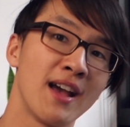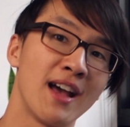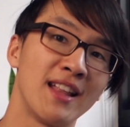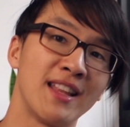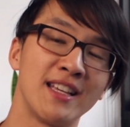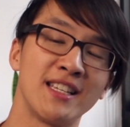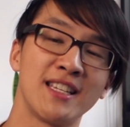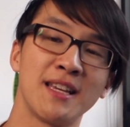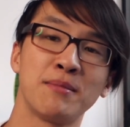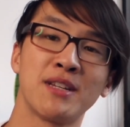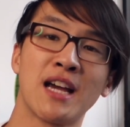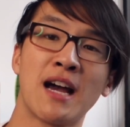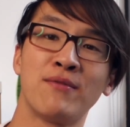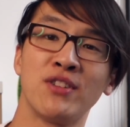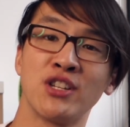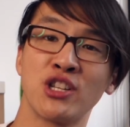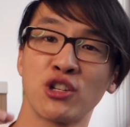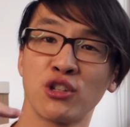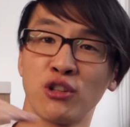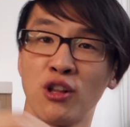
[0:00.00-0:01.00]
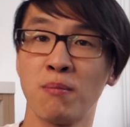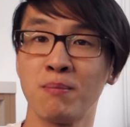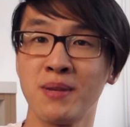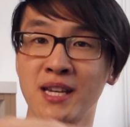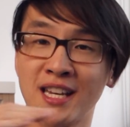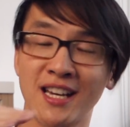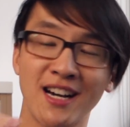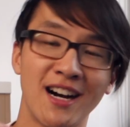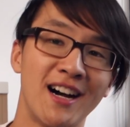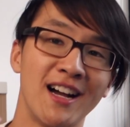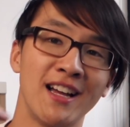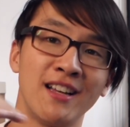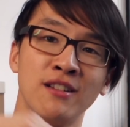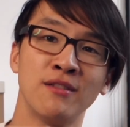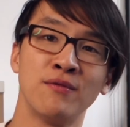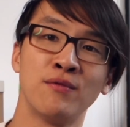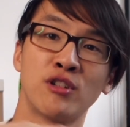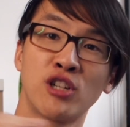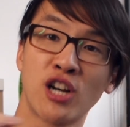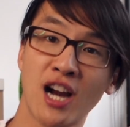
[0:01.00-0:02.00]
and they seem to have a sloppy kind
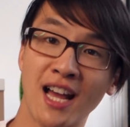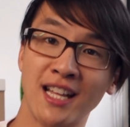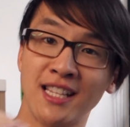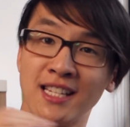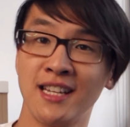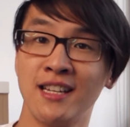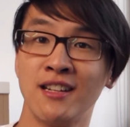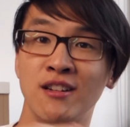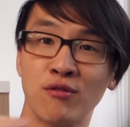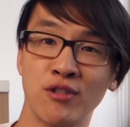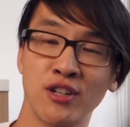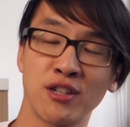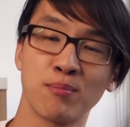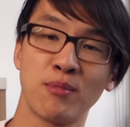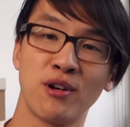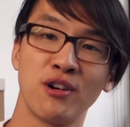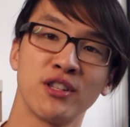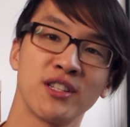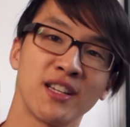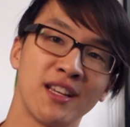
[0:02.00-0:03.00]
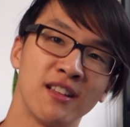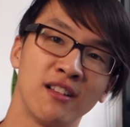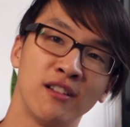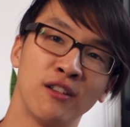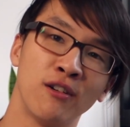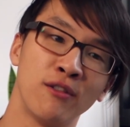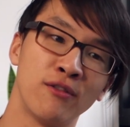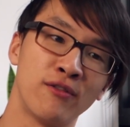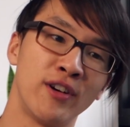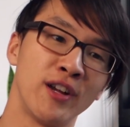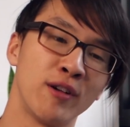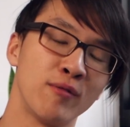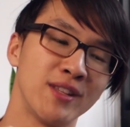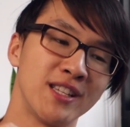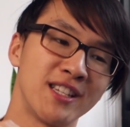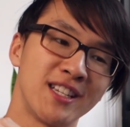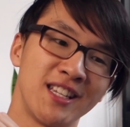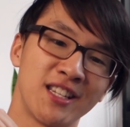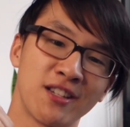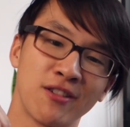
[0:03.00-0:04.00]
of transient response in the low
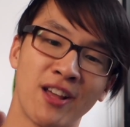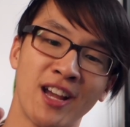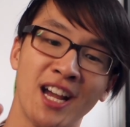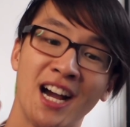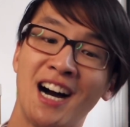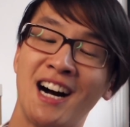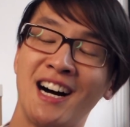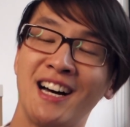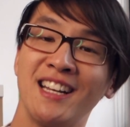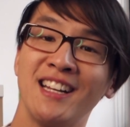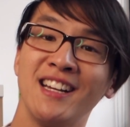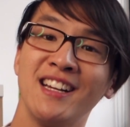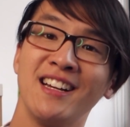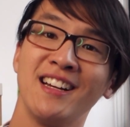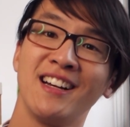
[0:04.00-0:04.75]
frequency, so they aren't